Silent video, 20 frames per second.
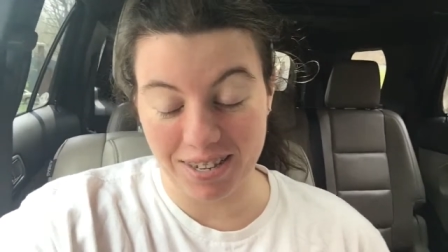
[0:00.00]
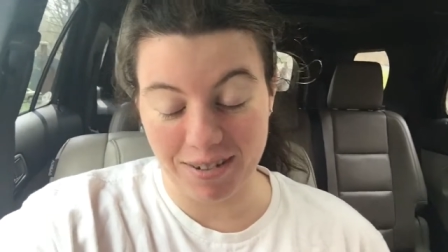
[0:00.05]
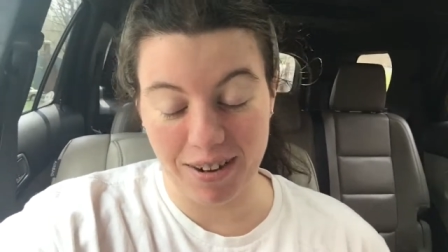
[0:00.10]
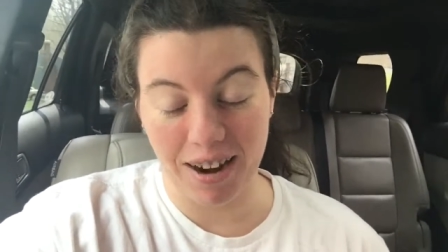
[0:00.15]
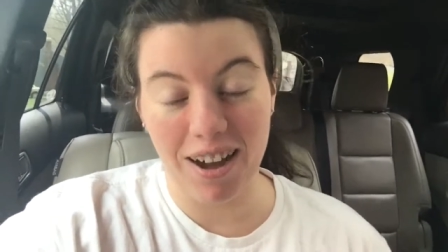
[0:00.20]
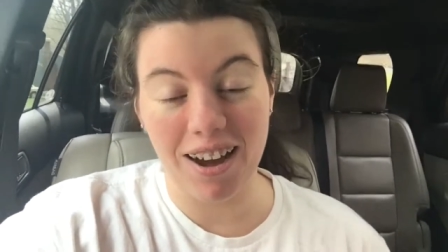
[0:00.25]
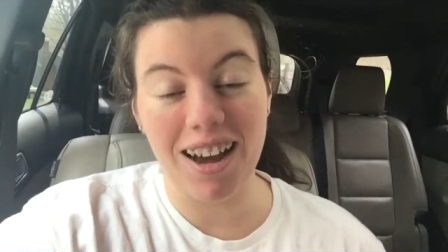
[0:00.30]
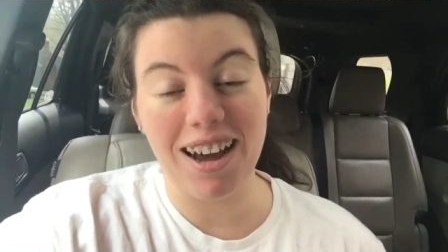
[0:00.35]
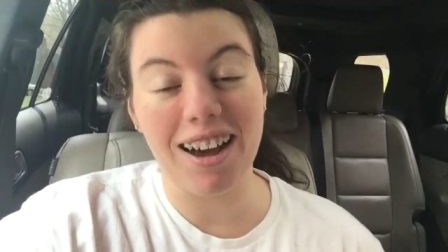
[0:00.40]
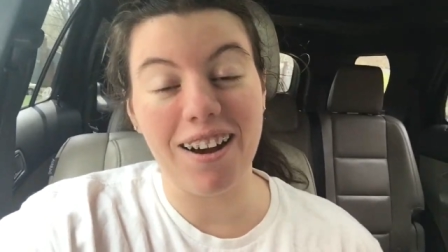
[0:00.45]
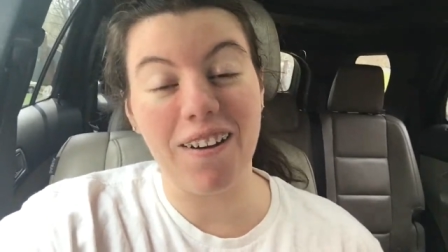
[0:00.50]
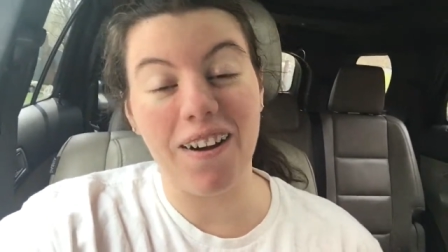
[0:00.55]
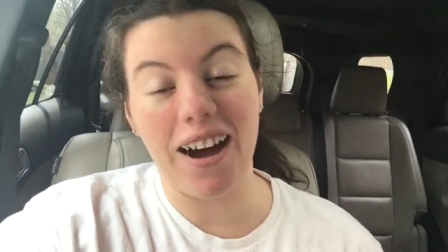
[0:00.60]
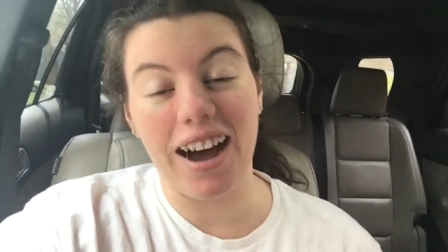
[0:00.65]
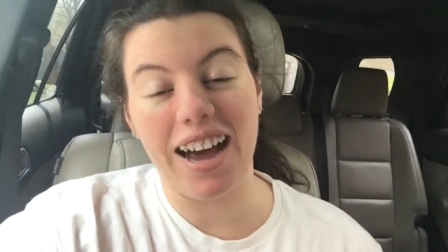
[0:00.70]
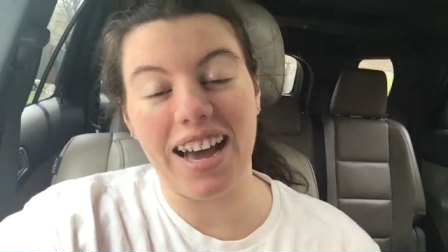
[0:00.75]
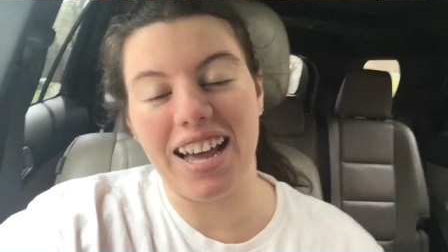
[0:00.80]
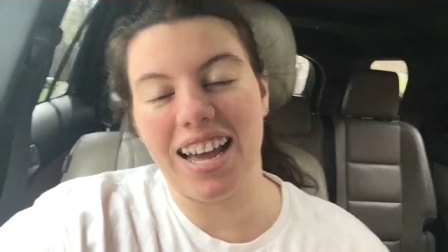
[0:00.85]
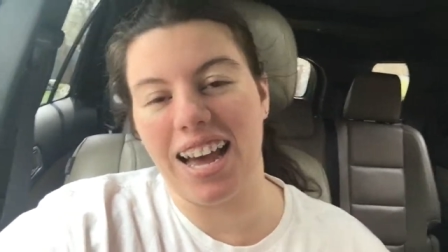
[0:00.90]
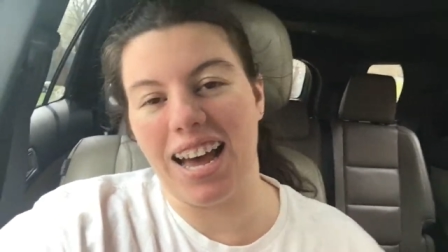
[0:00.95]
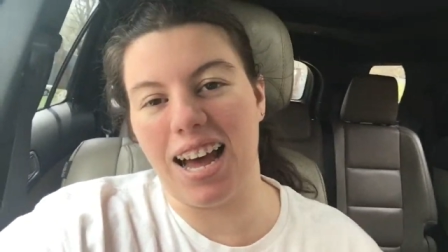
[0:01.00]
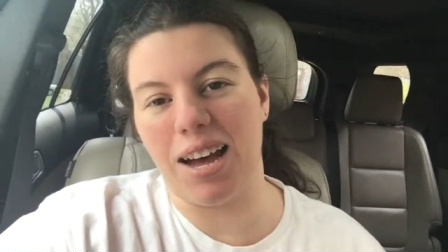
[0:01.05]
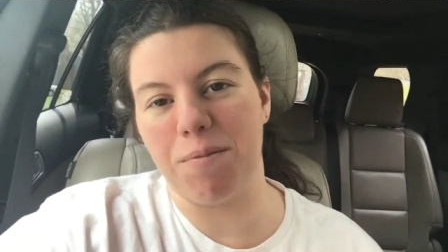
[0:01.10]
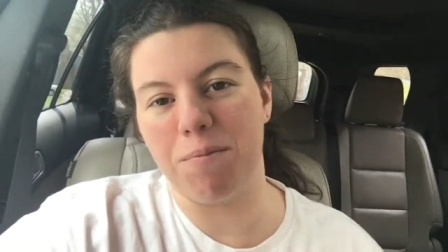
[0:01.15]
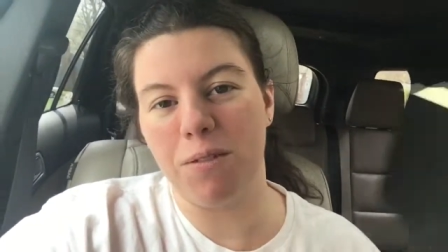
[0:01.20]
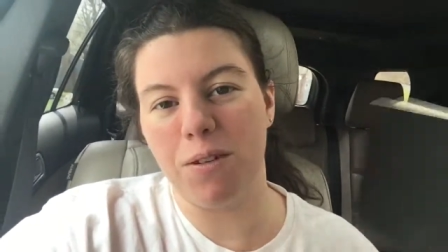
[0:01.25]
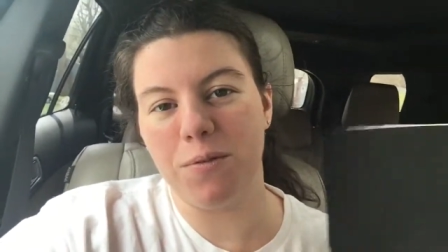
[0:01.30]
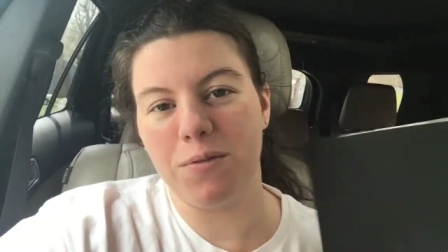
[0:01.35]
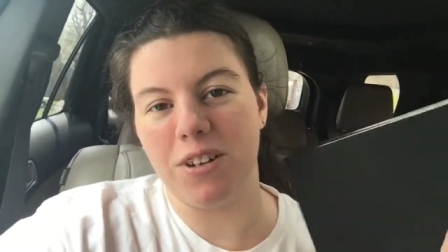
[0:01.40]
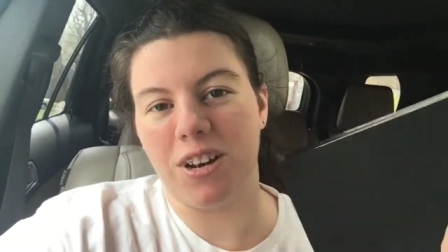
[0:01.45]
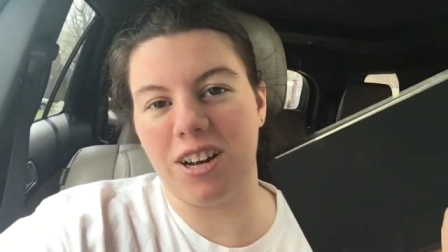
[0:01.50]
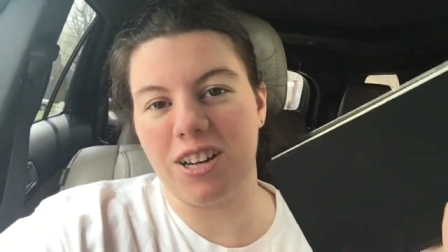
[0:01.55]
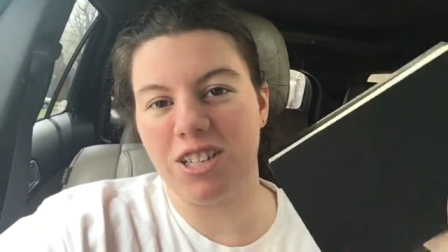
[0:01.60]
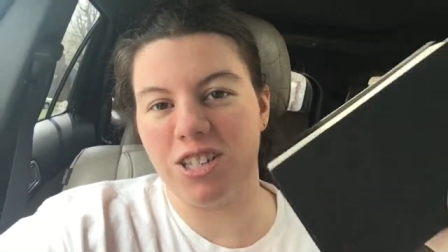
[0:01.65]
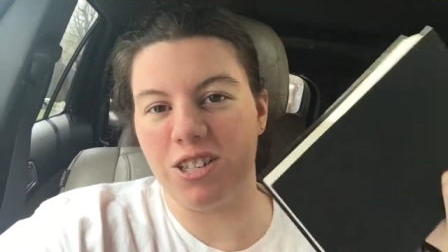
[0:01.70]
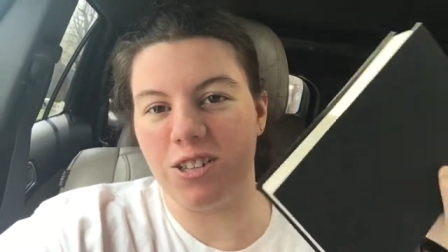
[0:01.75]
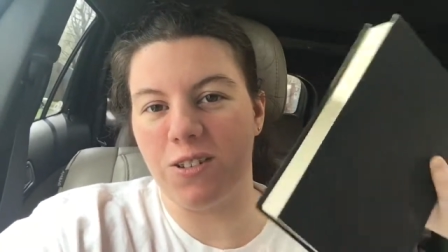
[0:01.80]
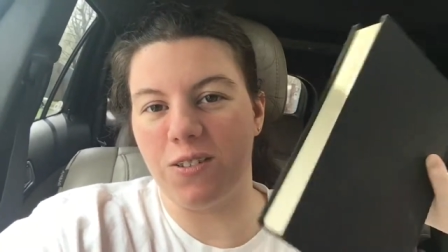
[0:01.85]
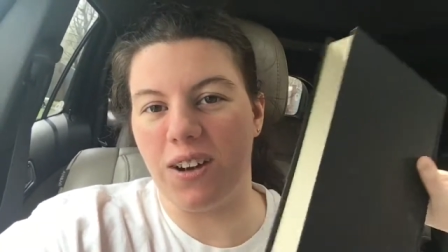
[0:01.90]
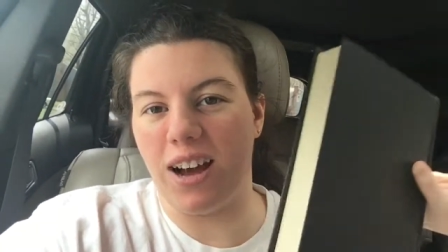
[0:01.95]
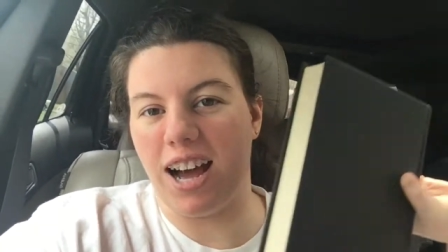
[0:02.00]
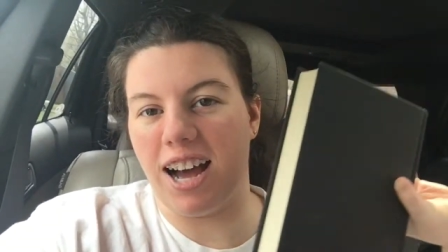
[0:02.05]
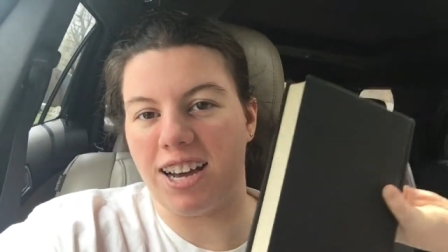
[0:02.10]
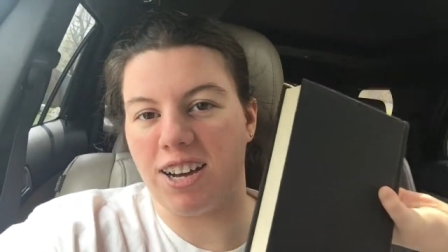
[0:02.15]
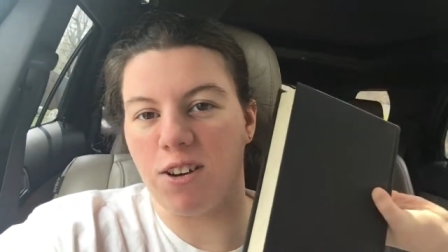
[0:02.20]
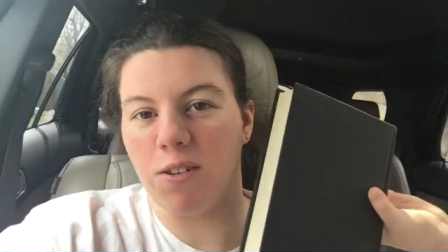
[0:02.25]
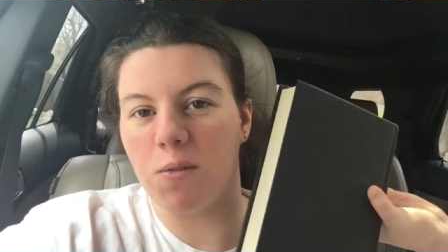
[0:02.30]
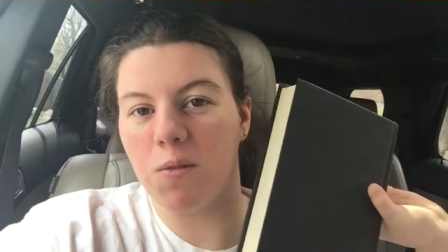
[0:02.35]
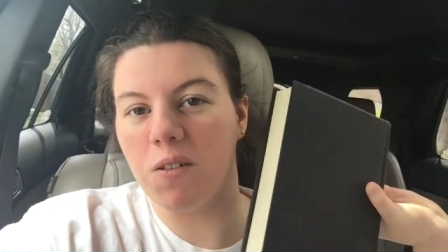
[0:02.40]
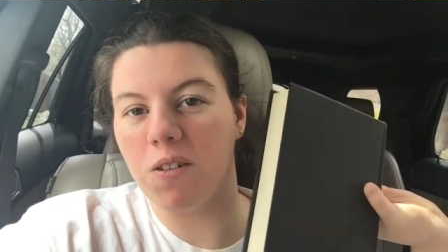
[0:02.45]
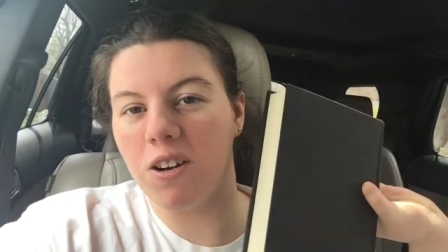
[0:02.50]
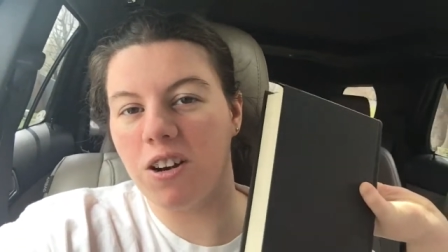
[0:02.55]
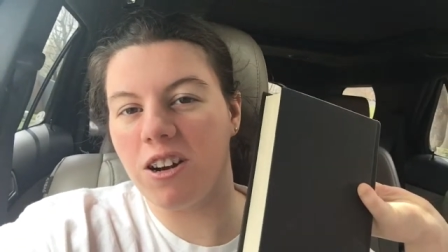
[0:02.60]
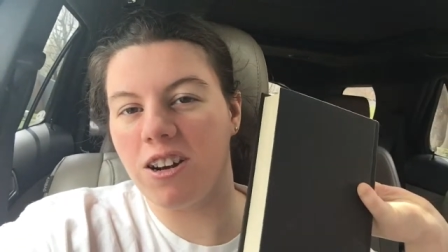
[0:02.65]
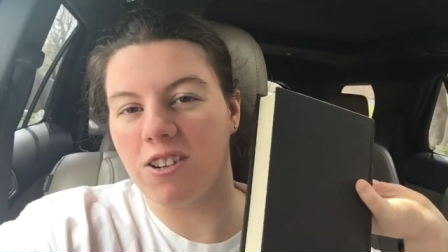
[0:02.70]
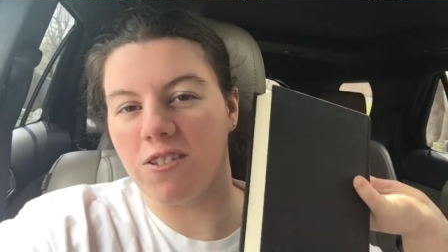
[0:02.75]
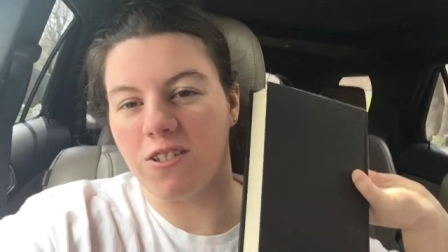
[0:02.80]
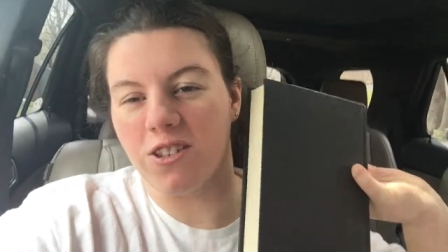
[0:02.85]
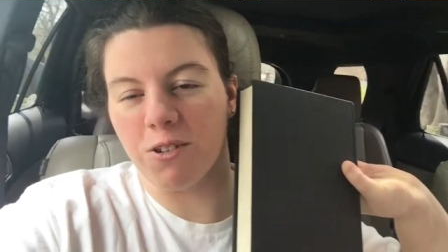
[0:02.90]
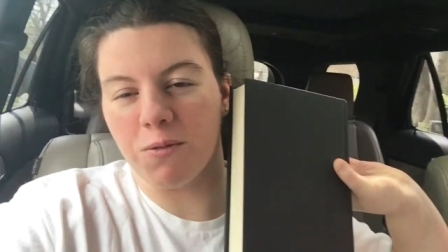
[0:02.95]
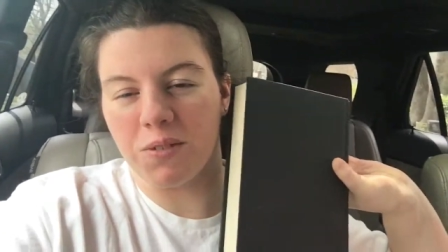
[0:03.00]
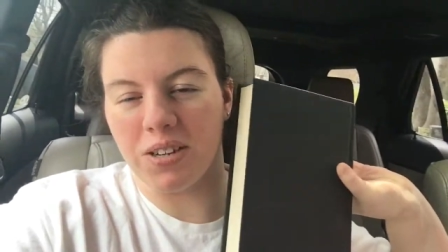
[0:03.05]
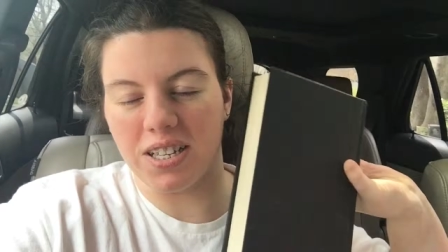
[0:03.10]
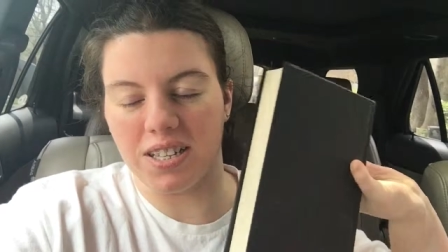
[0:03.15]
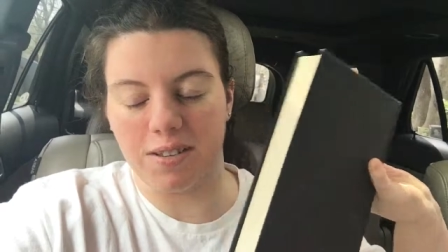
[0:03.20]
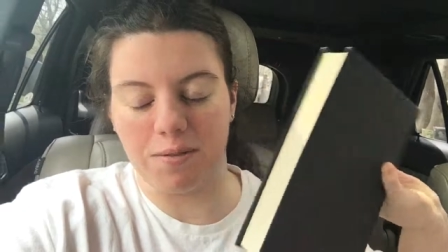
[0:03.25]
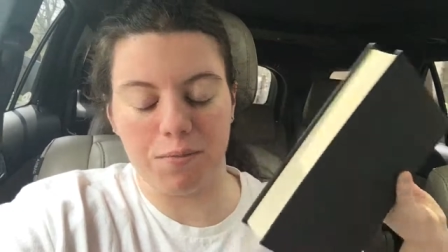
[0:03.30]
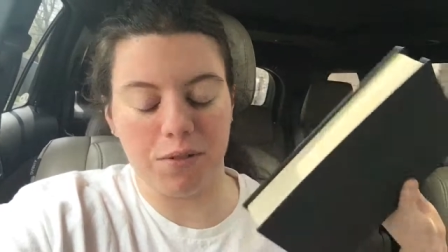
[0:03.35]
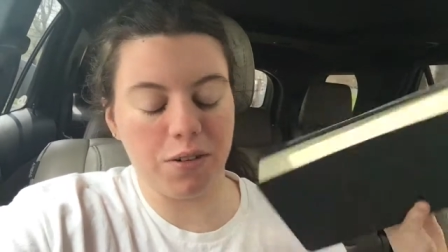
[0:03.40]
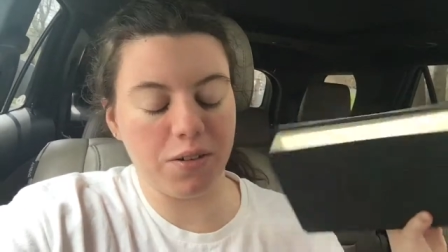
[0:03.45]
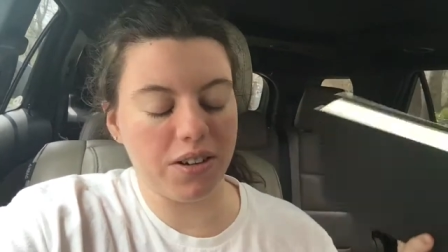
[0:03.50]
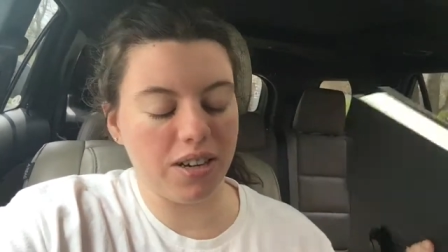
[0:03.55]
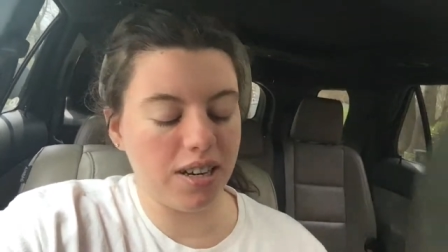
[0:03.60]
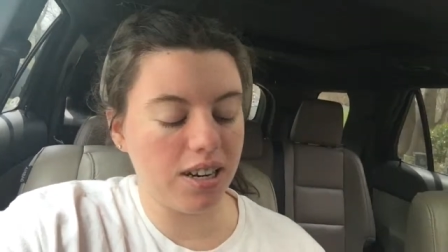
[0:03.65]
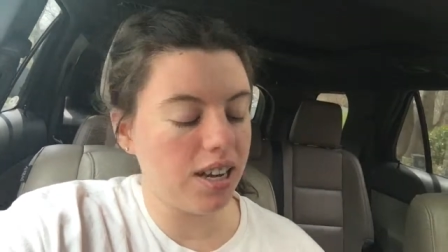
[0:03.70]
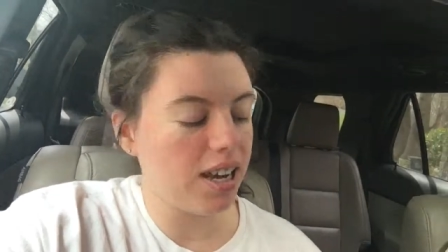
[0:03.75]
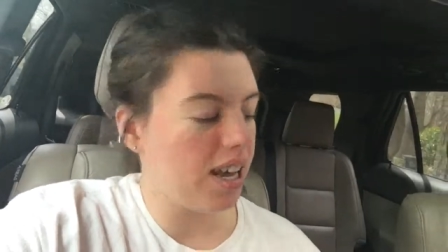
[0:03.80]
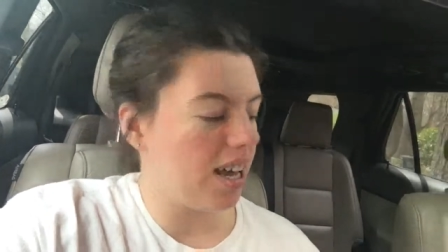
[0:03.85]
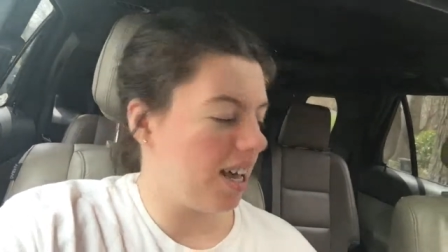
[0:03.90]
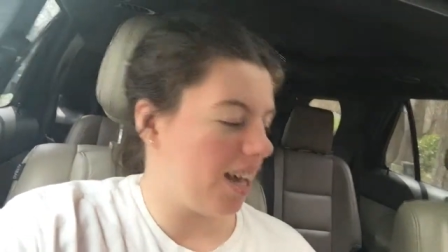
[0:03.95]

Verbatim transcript: So now I have moved on to ACOWAR, Wings and Ruin,